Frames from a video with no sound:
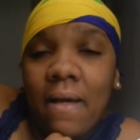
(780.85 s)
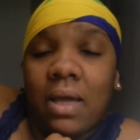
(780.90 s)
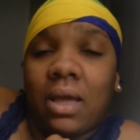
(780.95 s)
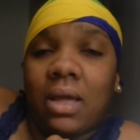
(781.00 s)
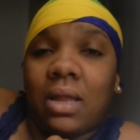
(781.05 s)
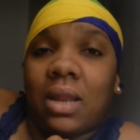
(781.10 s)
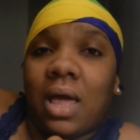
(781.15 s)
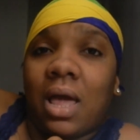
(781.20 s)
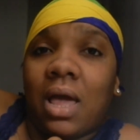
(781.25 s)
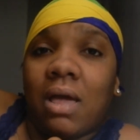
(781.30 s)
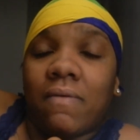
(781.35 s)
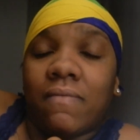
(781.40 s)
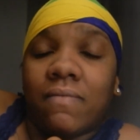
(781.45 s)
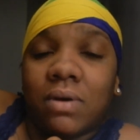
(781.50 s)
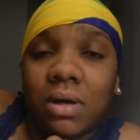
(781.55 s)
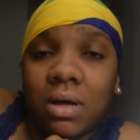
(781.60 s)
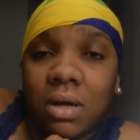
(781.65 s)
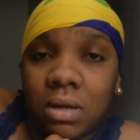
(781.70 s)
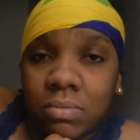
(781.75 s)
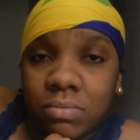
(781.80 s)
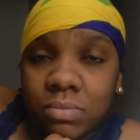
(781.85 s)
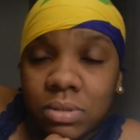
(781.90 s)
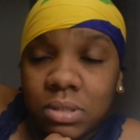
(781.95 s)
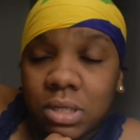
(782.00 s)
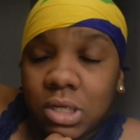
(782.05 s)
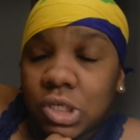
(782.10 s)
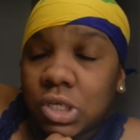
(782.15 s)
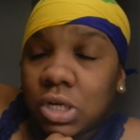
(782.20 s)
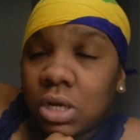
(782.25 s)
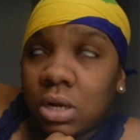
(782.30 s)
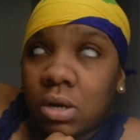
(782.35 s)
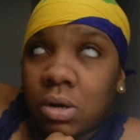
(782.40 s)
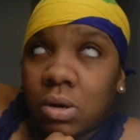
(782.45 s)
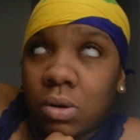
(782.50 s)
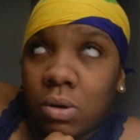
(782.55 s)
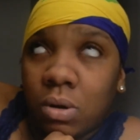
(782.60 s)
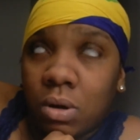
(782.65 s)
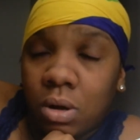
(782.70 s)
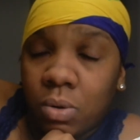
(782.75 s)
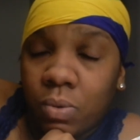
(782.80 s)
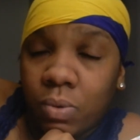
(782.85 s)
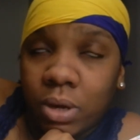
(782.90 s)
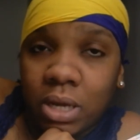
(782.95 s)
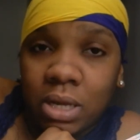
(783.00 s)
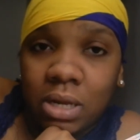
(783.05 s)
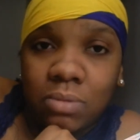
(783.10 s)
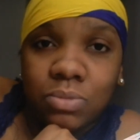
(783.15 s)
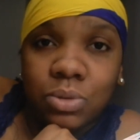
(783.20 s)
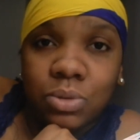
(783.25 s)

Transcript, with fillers: And I have come such a long way, and